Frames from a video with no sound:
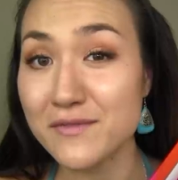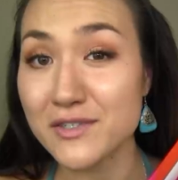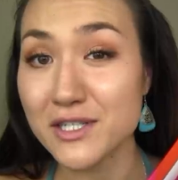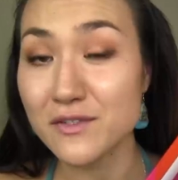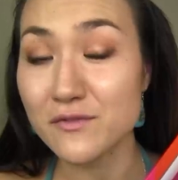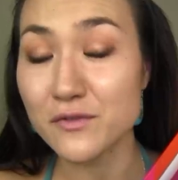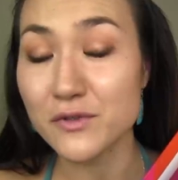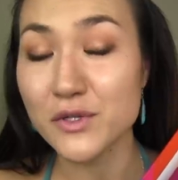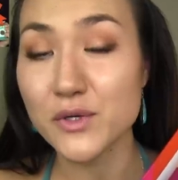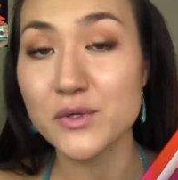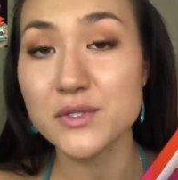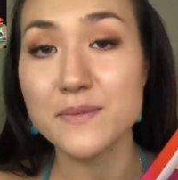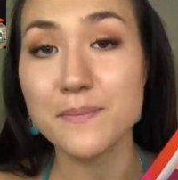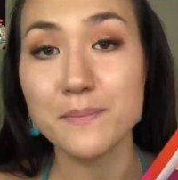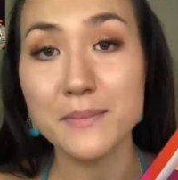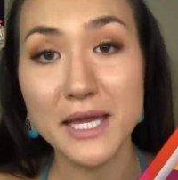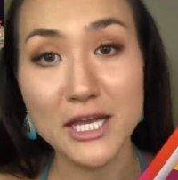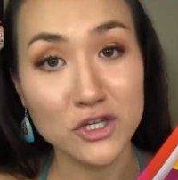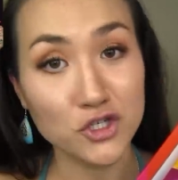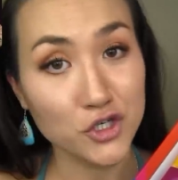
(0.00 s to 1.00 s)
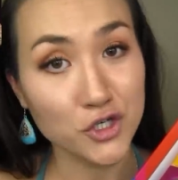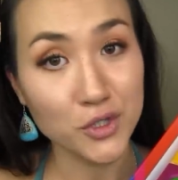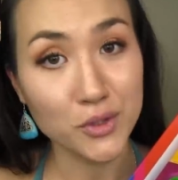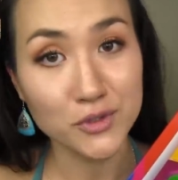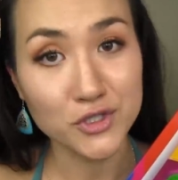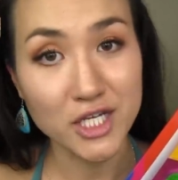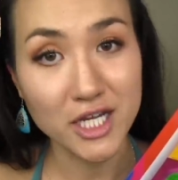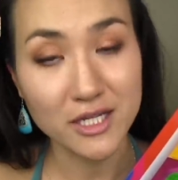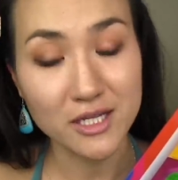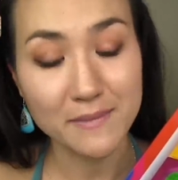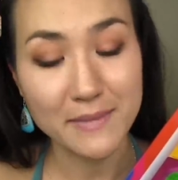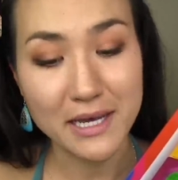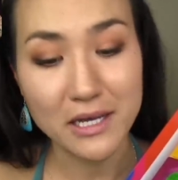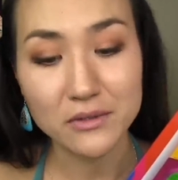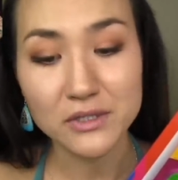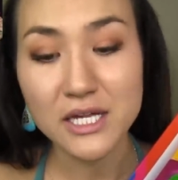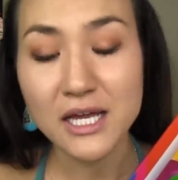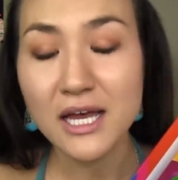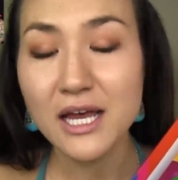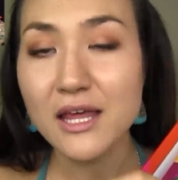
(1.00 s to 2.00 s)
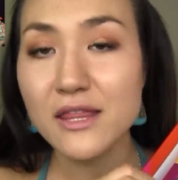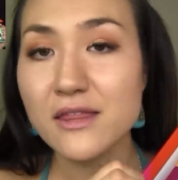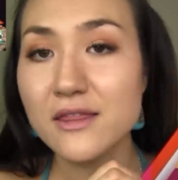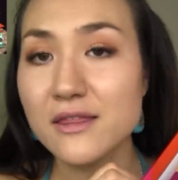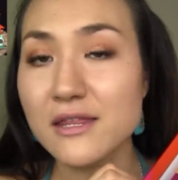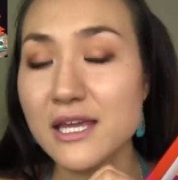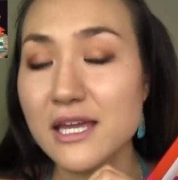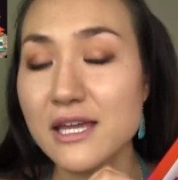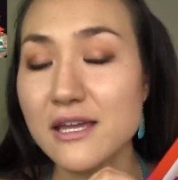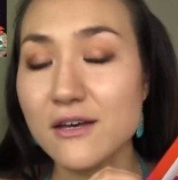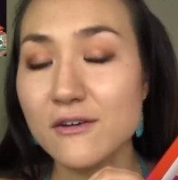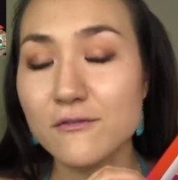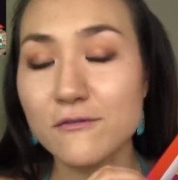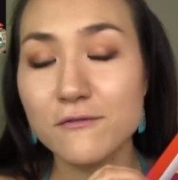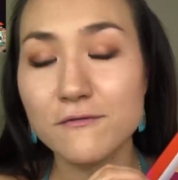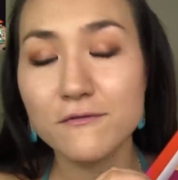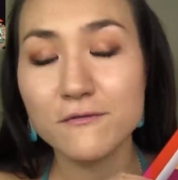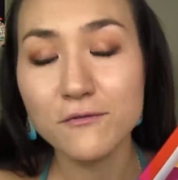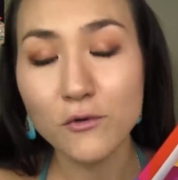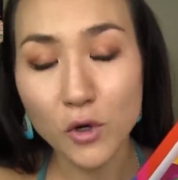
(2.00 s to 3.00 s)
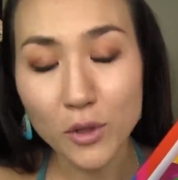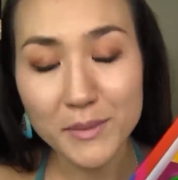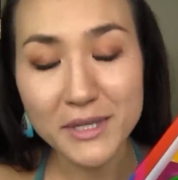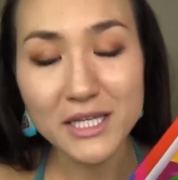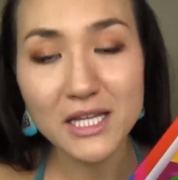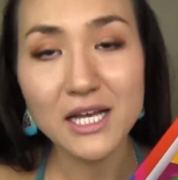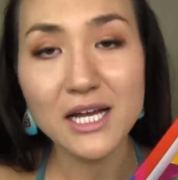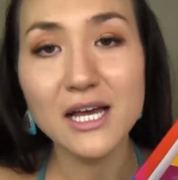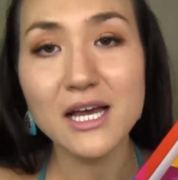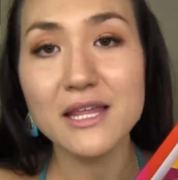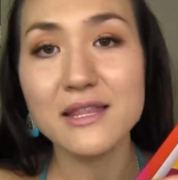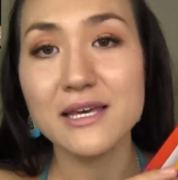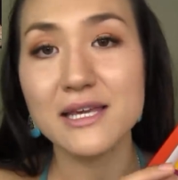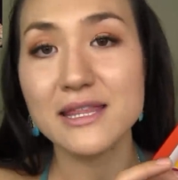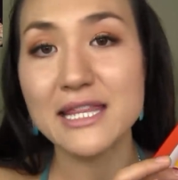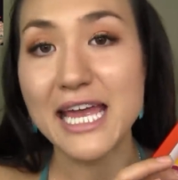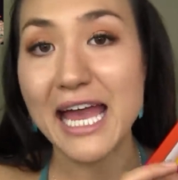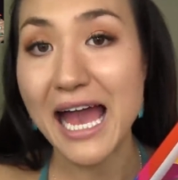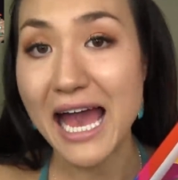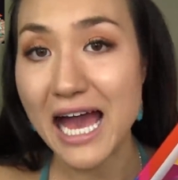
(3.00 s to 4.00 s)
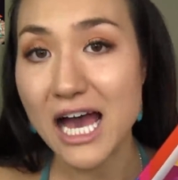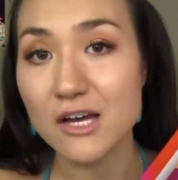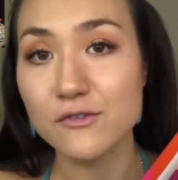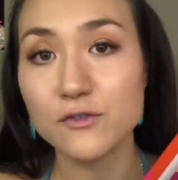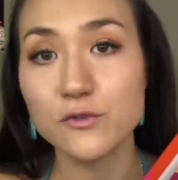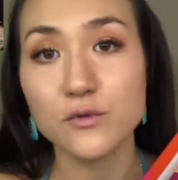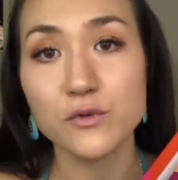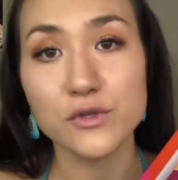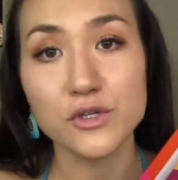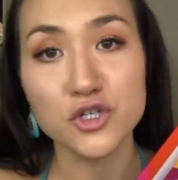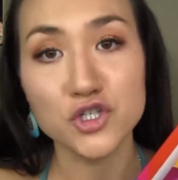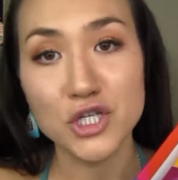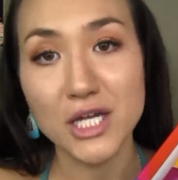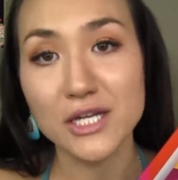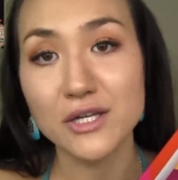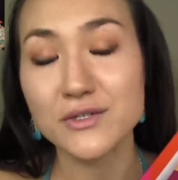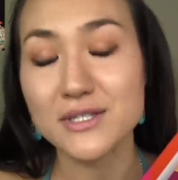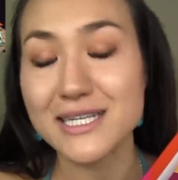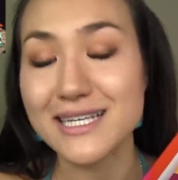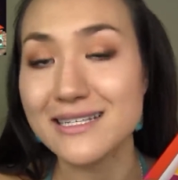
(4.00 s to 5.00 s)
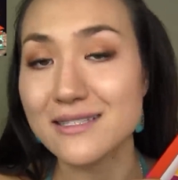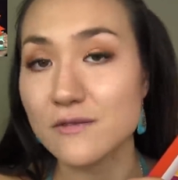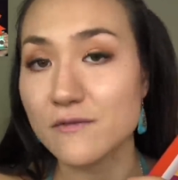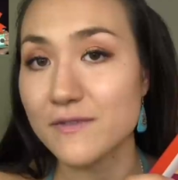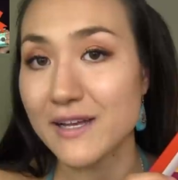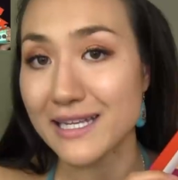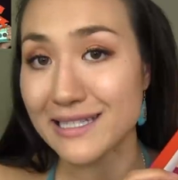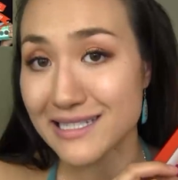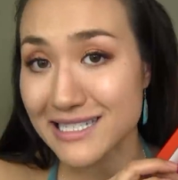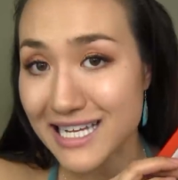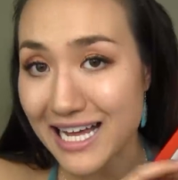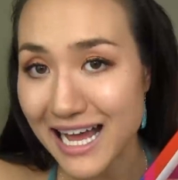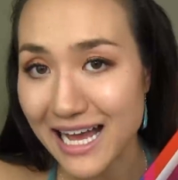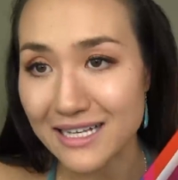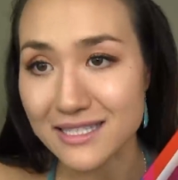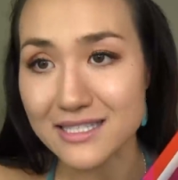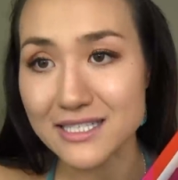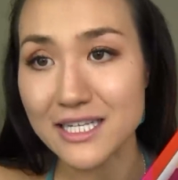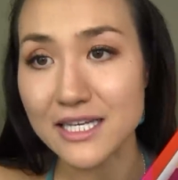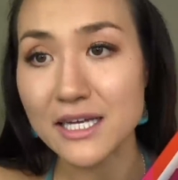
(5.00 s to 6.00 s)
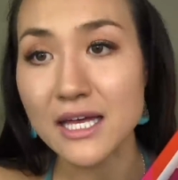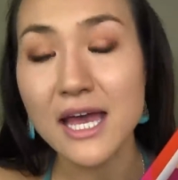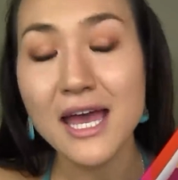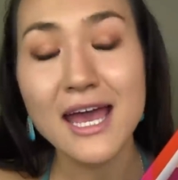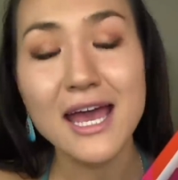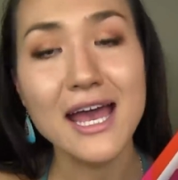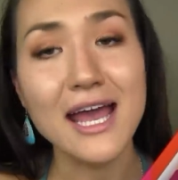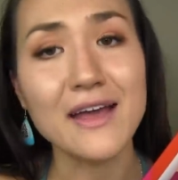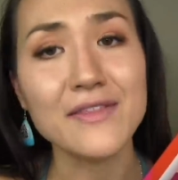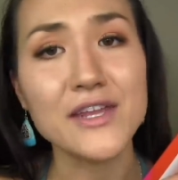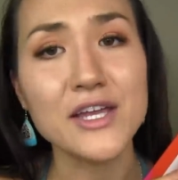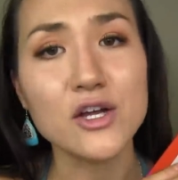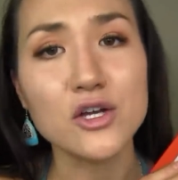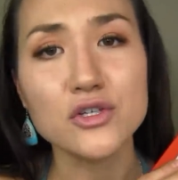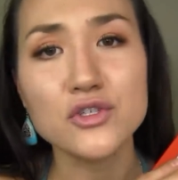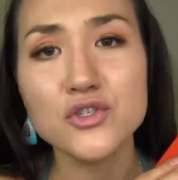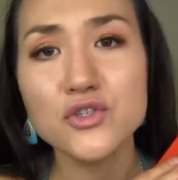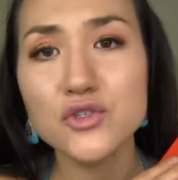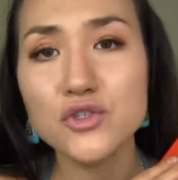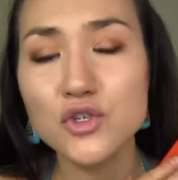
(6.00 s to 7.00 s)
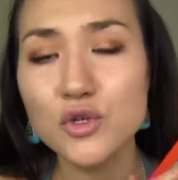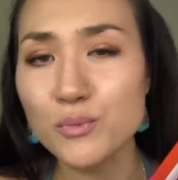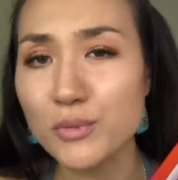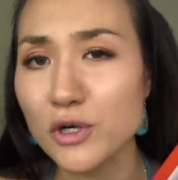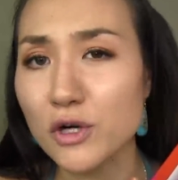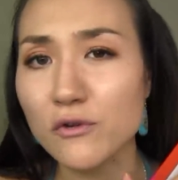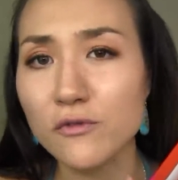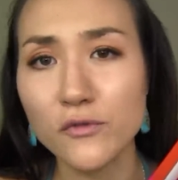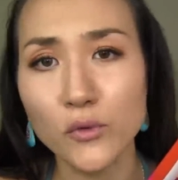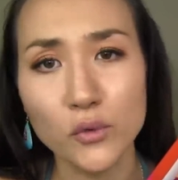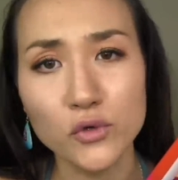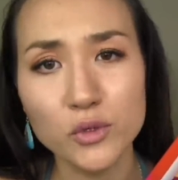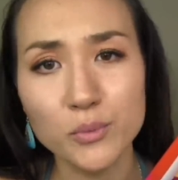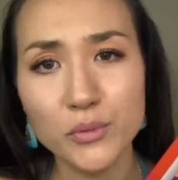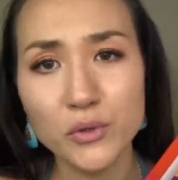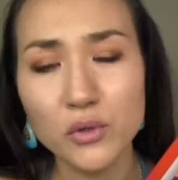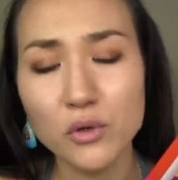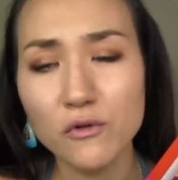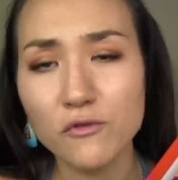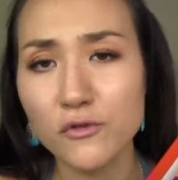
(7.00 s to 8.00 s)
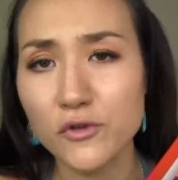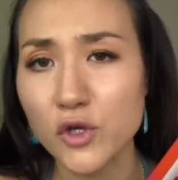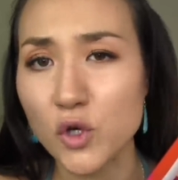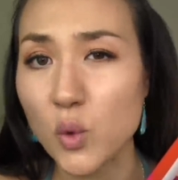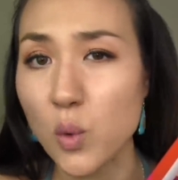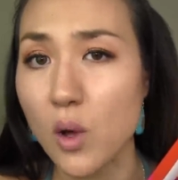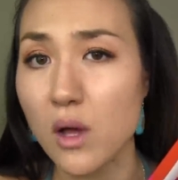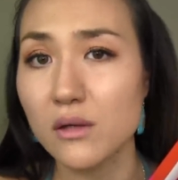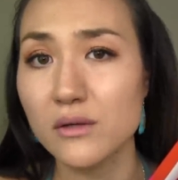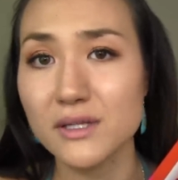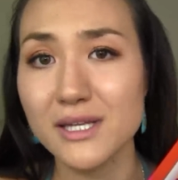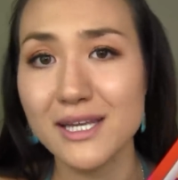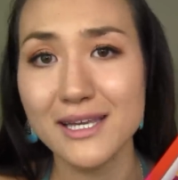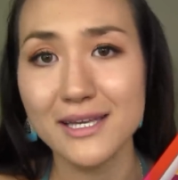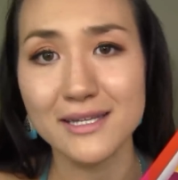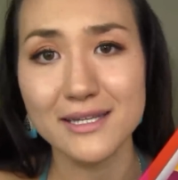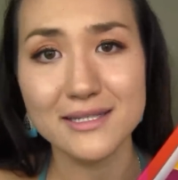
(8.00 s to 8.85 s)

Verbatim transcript: I've done for those, make sure you go check them out. The formula that they have for their shadows is fantastic and they are super affordable for the quality.